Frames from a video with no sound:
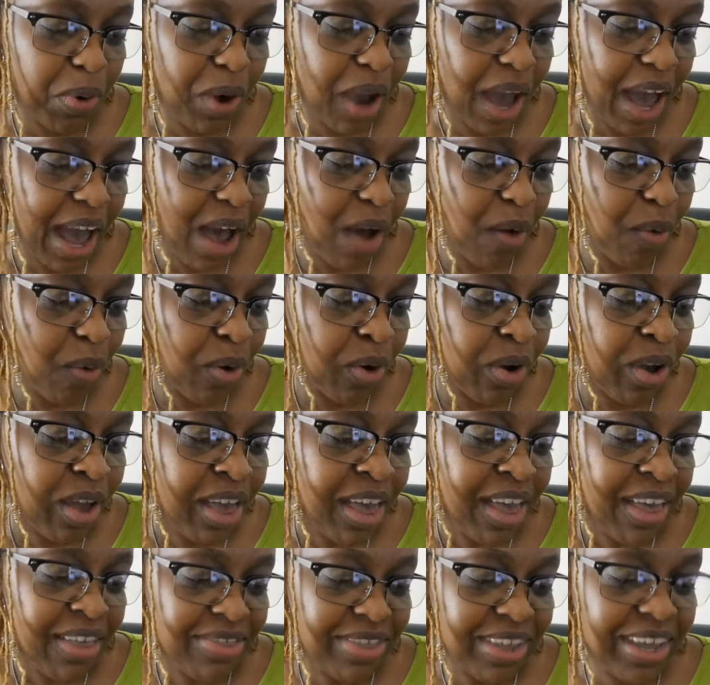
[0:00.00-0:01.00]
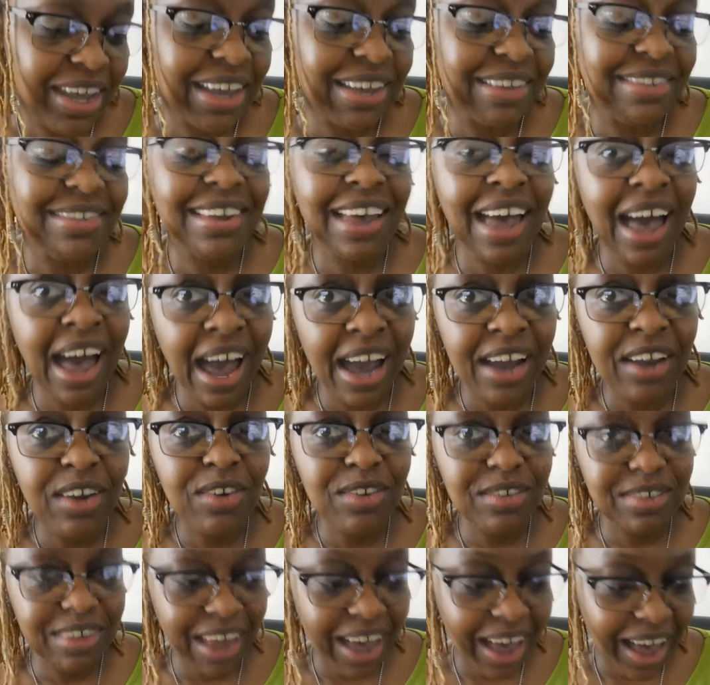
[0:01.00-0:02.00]
per hour the
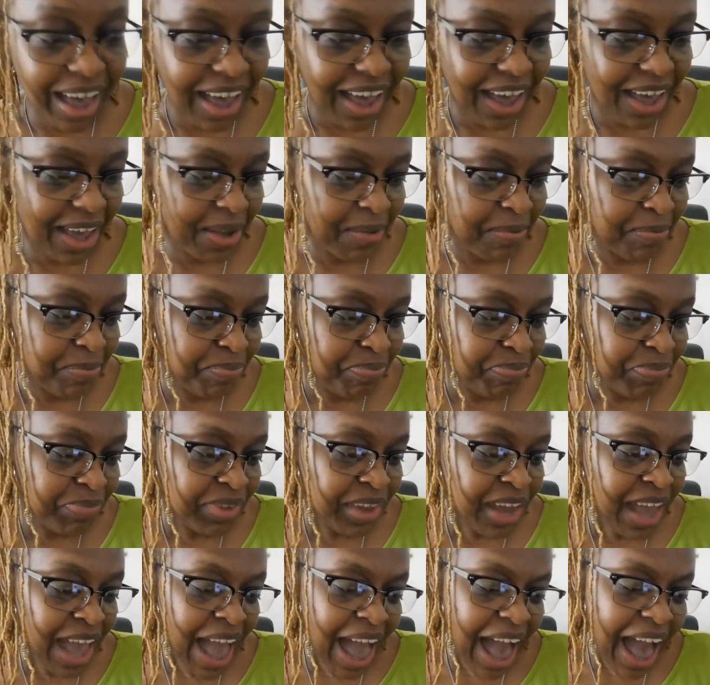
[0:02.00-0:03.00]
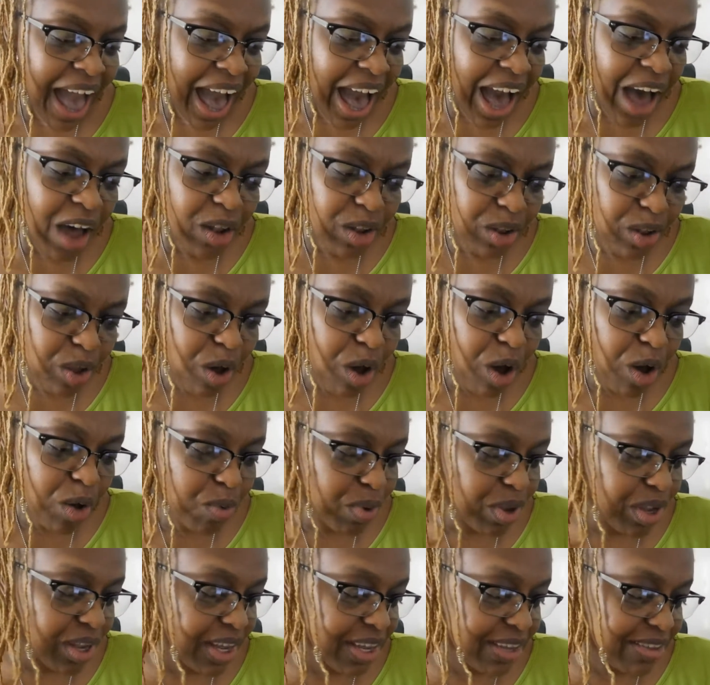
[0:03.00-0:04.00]
entire time, how
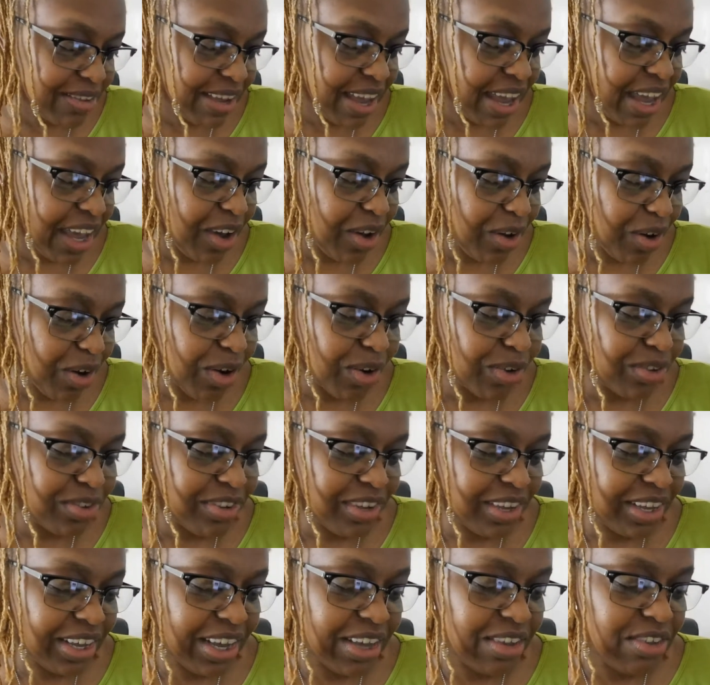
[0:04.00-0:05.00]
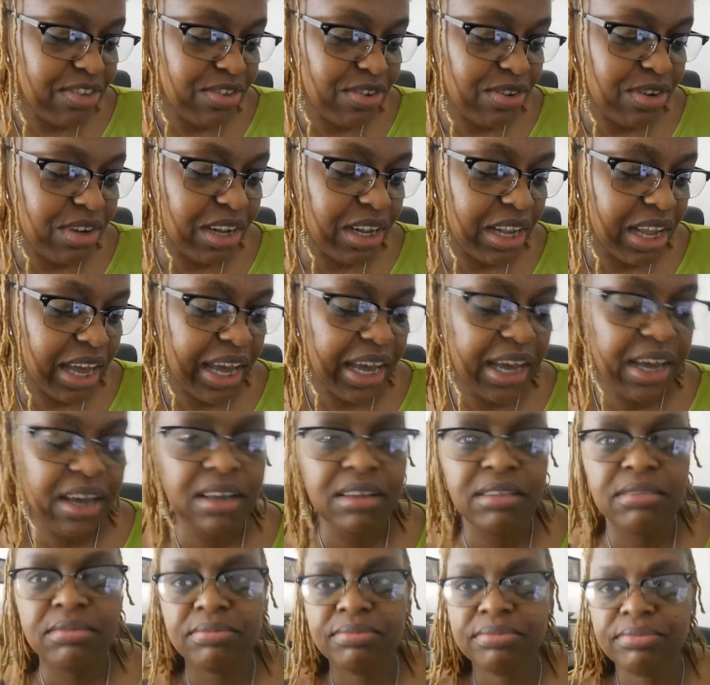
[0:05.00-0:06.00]
long will it take her to get to the
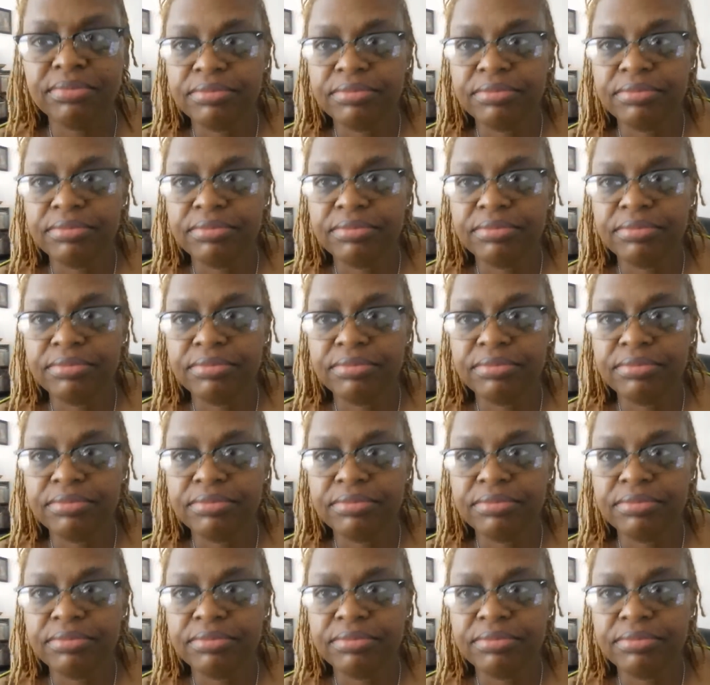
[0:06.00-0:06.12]
lake?